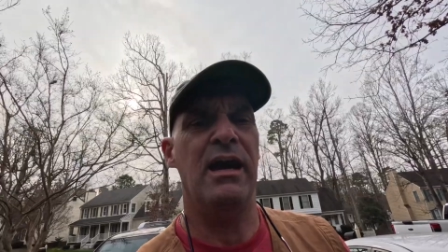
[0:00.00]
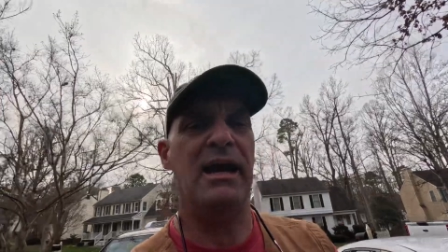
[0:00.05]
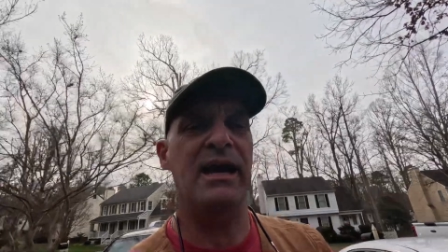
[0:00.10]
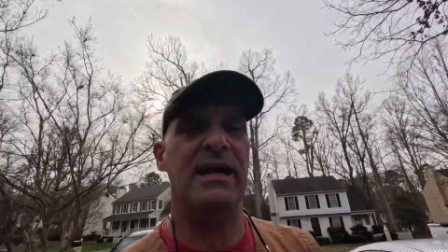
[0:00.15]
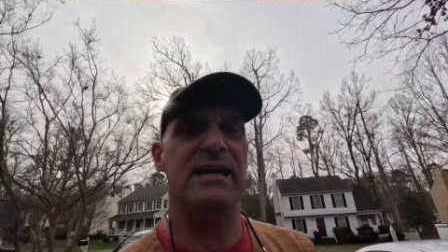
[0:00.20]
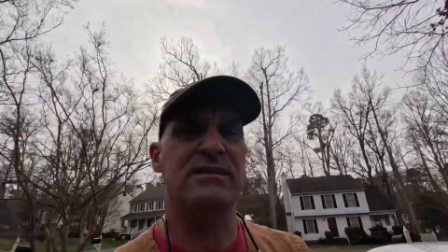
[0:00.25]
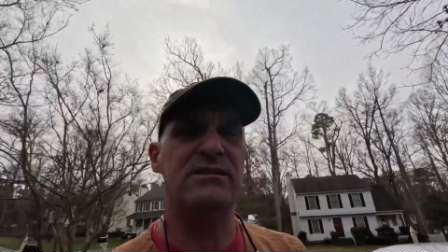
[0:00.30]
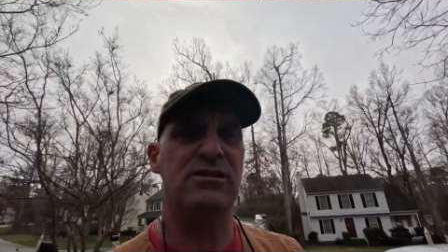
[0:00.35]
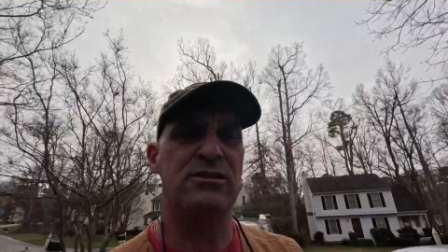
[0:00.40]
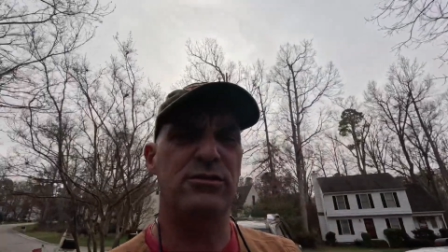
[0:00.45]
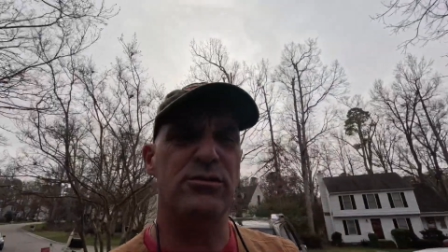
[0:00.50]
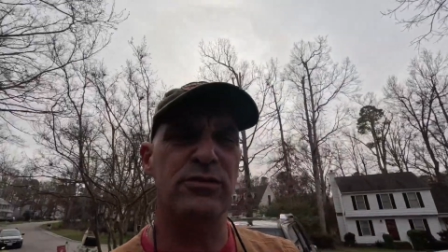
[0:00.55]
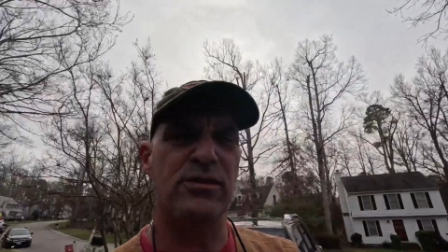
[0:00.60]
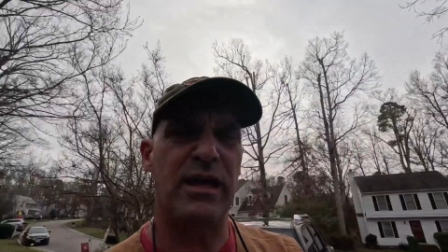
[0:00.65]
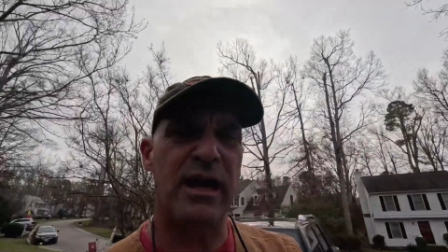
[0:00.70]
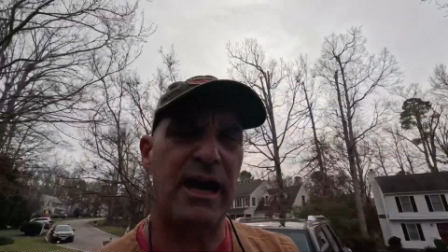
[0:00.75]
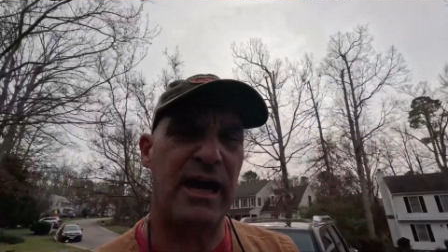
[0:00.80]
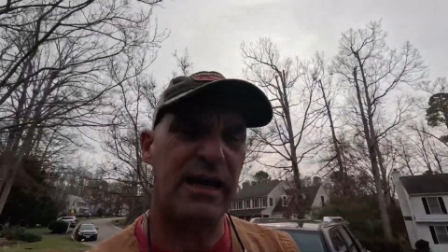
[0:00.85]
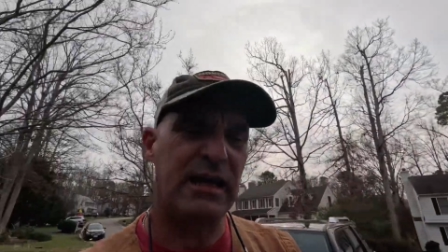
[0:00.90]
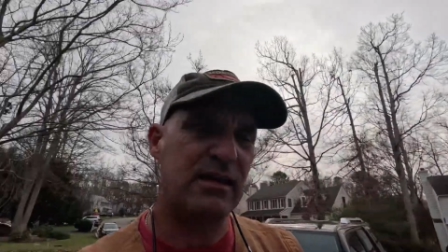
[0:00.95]
And to do
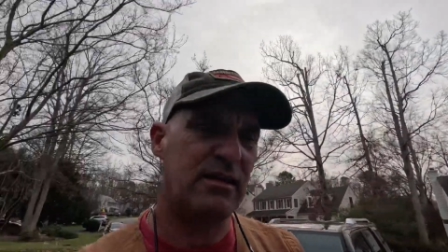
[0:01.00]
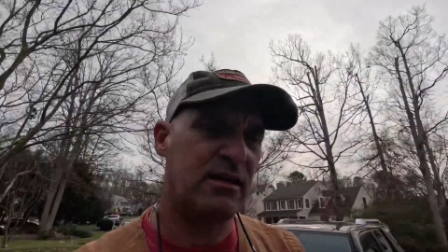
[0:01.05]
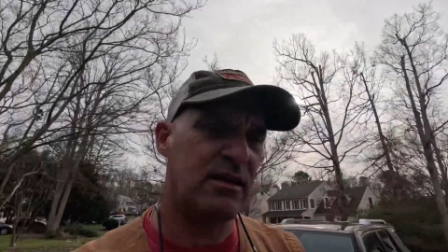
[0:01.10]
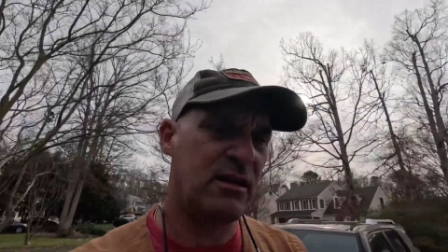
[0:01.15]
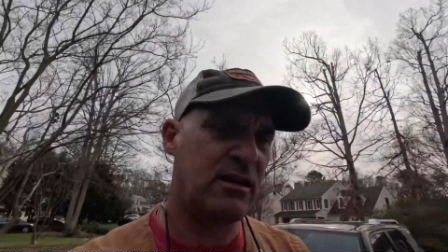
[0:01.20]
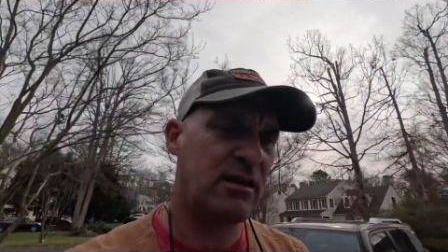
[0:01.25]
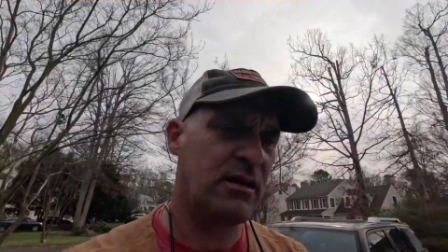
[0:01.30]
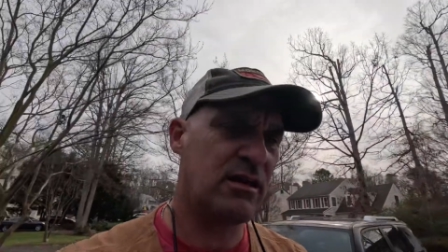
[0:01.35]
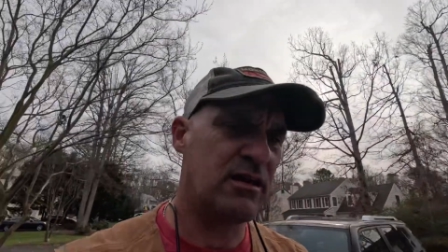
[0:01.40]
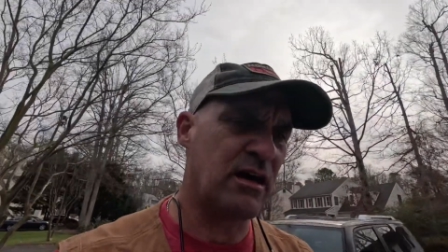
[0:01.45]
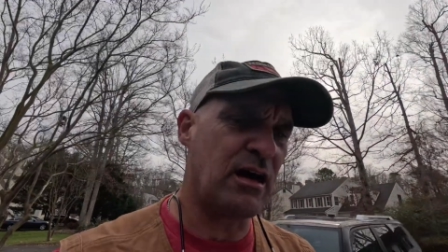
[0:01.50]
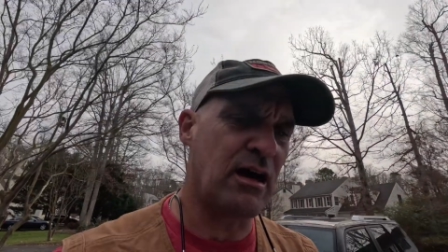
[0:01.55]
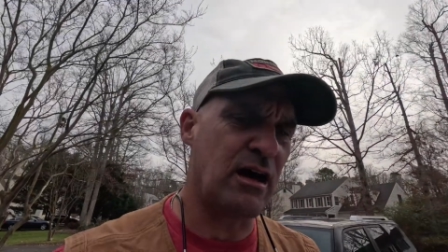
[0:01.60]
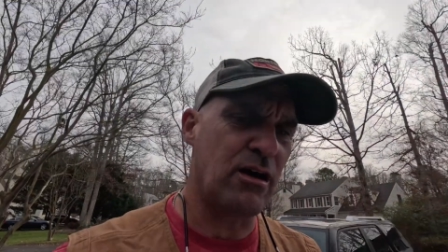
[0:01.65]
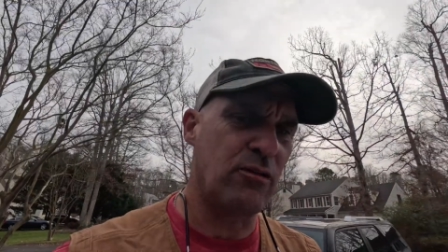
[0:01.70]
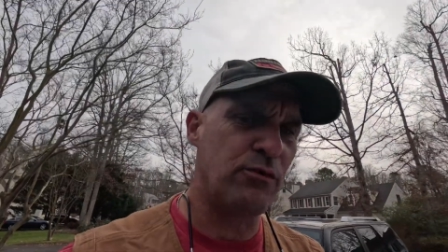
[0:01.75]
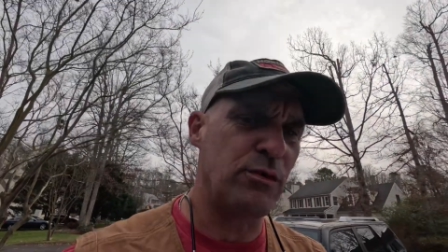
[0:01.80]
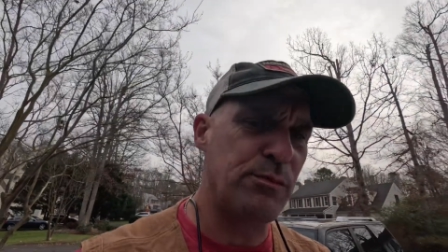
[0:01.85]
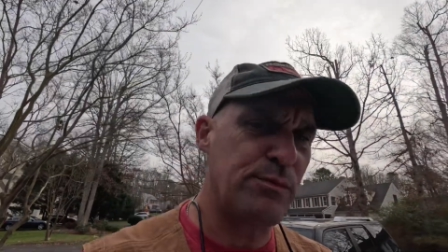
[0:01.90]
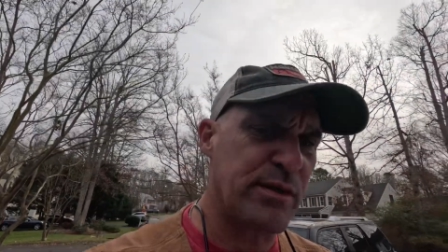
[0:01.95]
that,
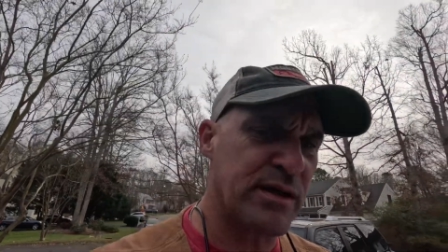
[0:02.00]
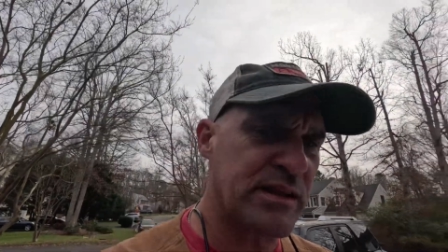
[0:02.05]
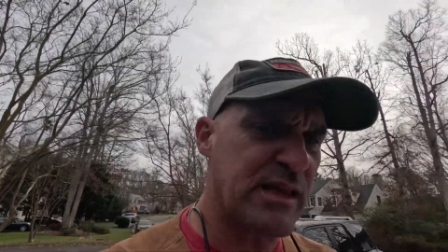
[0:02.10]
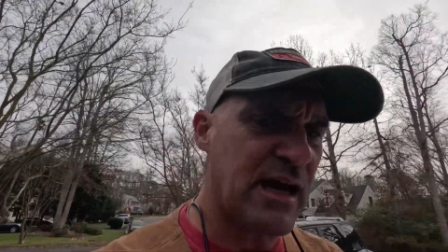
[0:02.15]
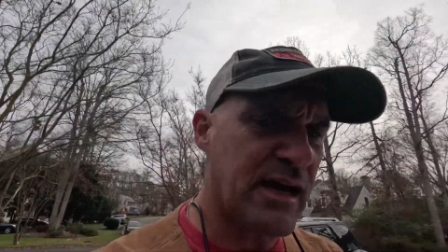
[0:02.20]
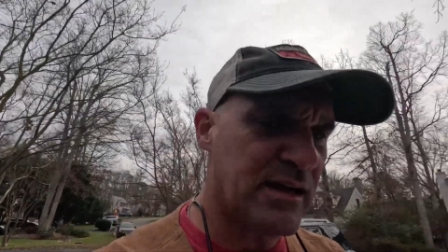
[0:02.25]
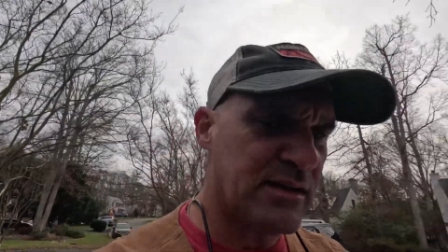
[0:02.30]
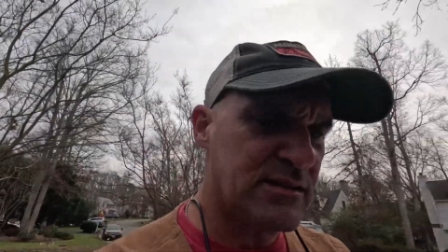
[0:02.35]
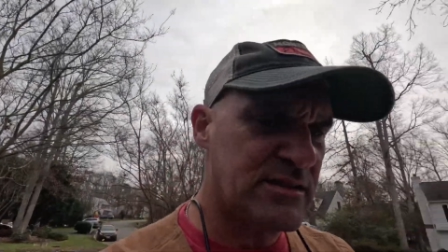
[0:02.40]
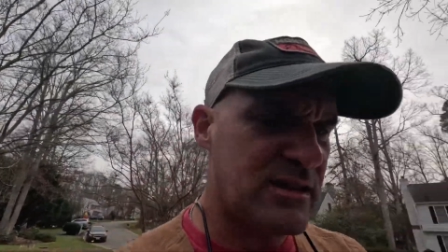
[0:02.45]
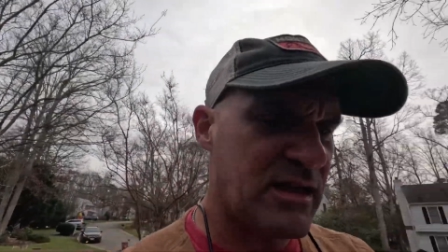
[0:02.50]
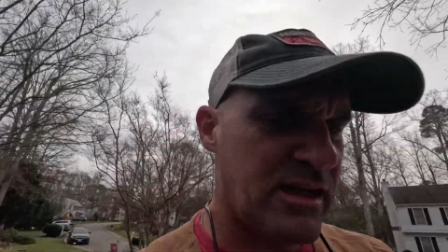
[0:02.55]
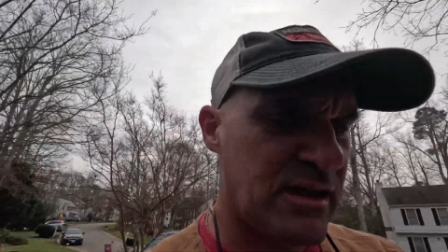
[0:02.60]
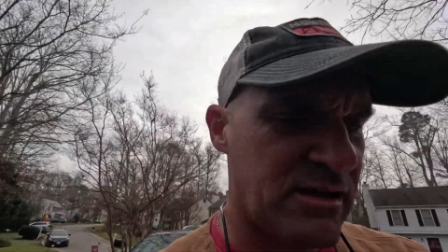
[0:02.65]
we picked out a set